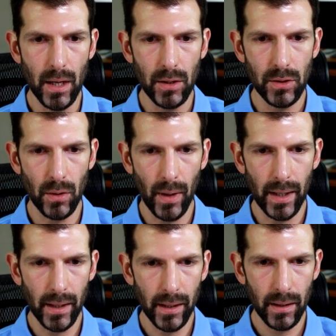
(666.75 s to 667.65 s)
So I
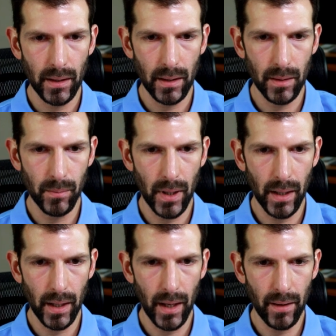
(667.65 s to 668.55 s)
like in
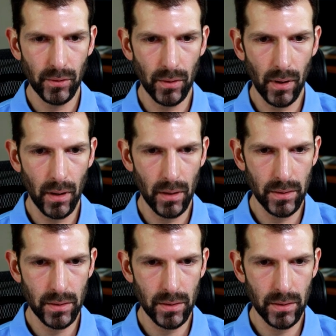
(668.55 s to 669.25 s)
my after alls